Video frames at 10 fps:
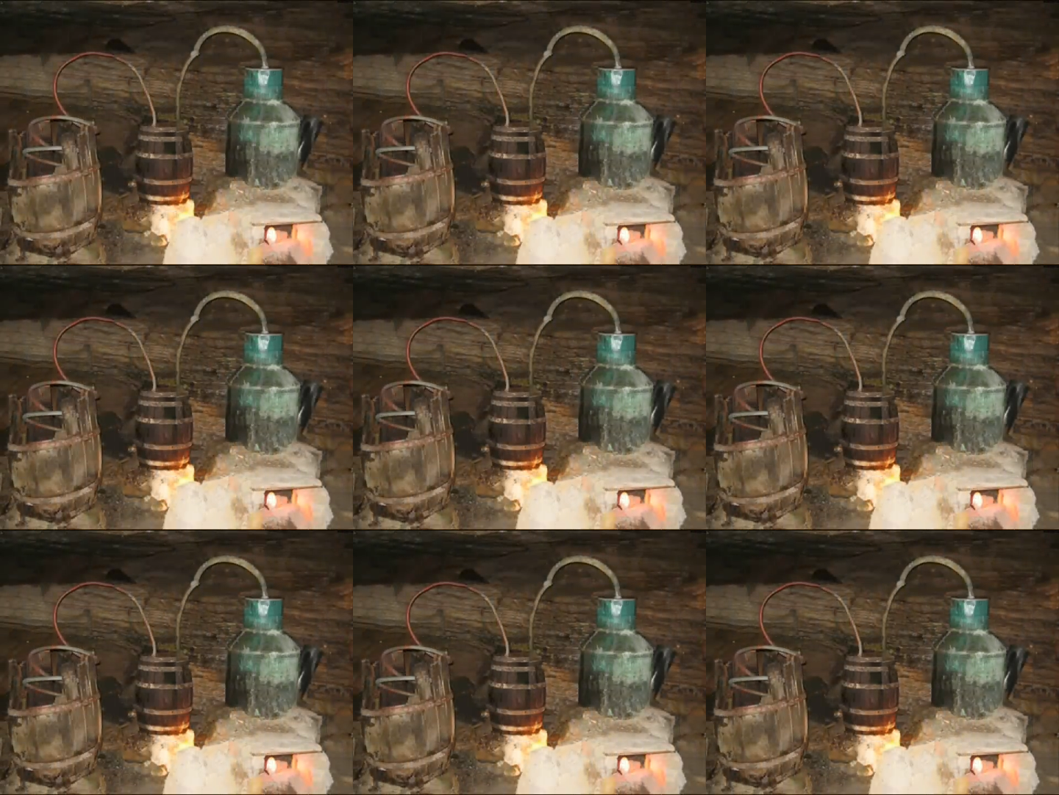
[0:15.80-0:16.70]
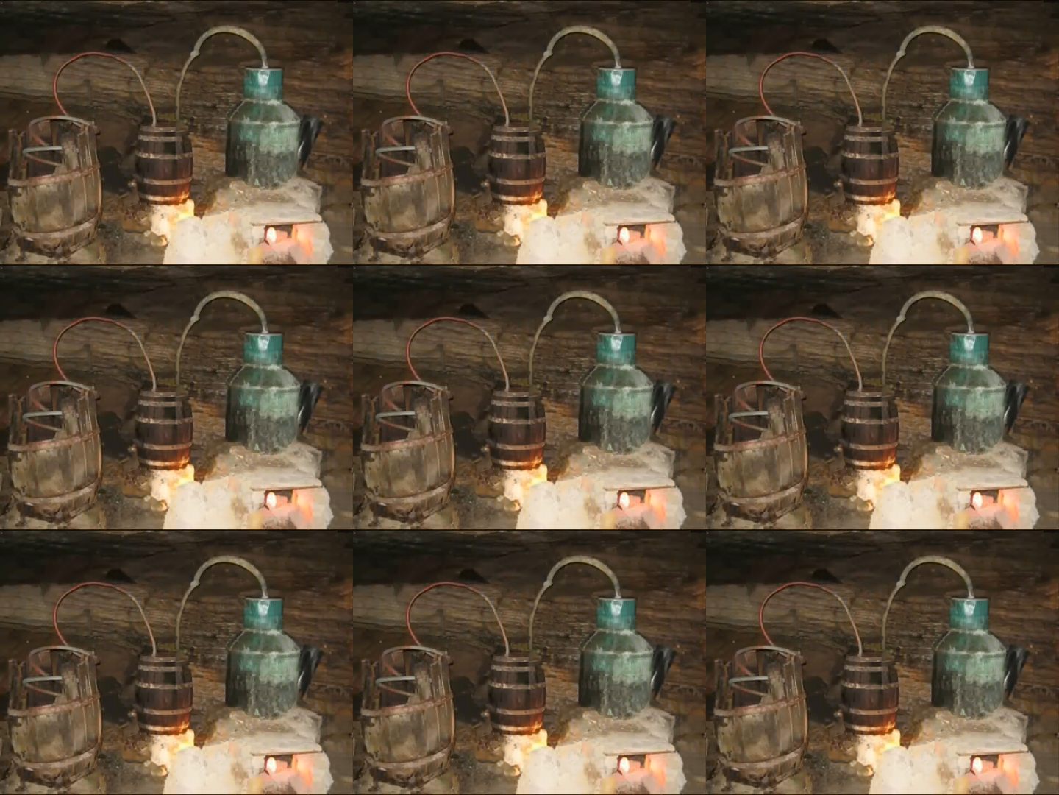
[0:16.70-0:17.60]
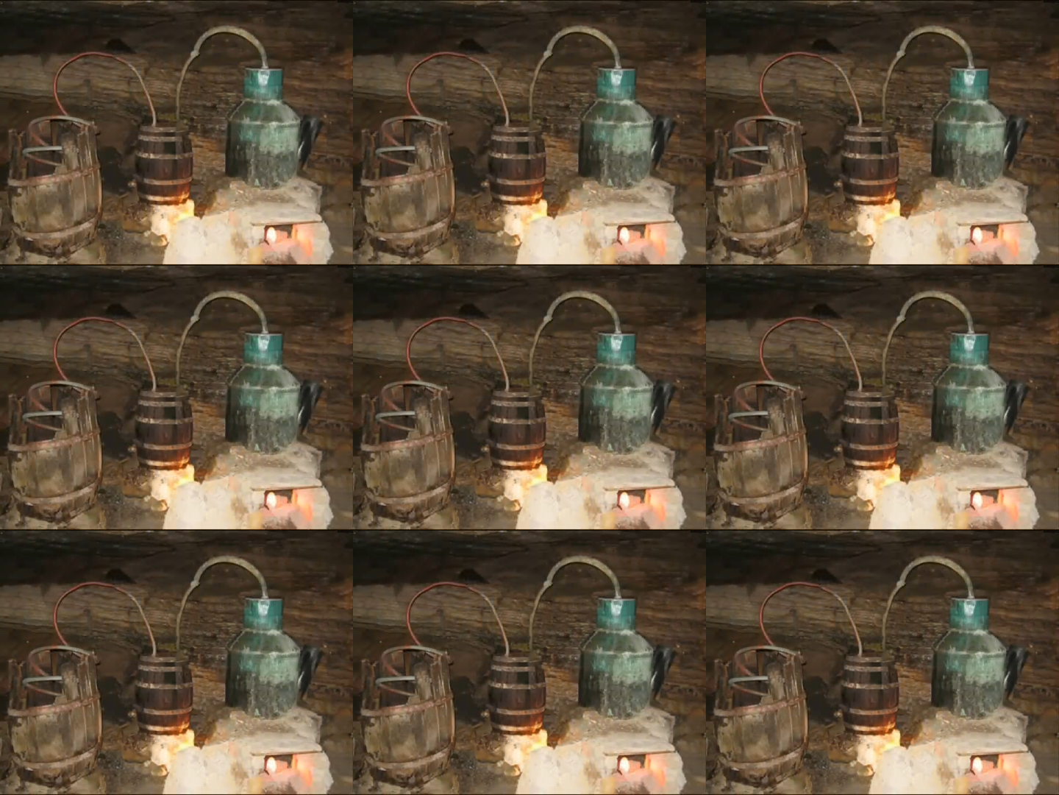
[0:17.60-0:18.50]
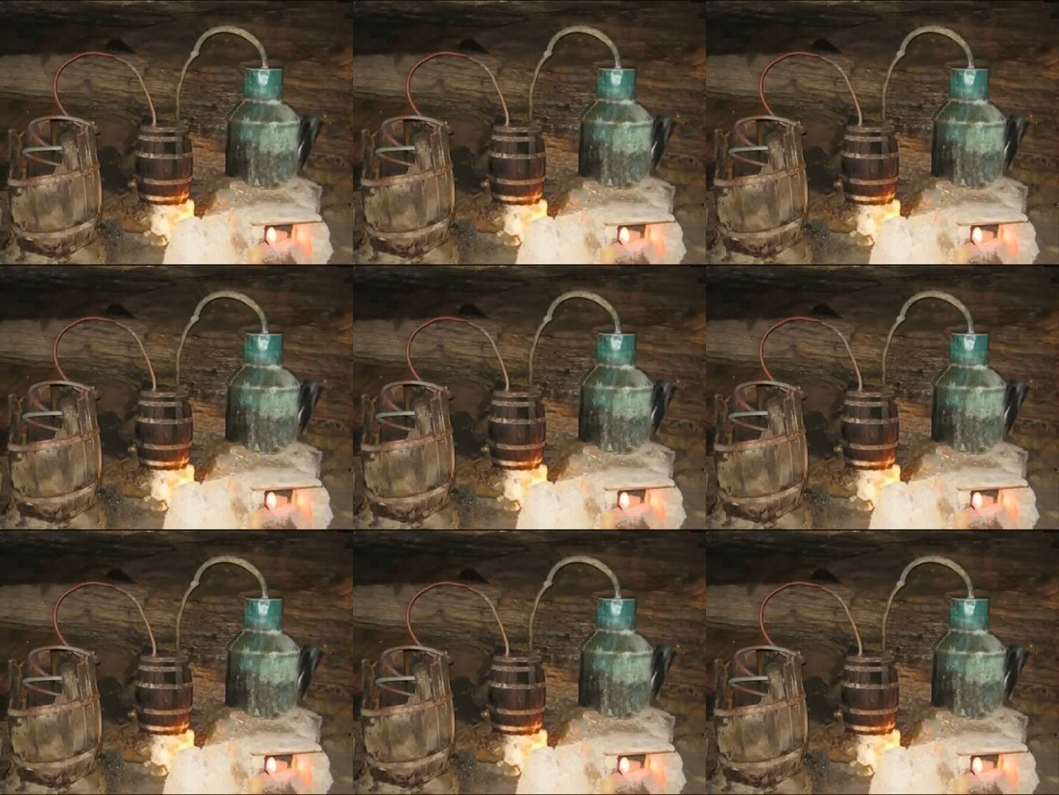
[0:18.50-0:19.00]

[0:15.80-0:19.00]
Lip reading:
[unreadable: no face in view]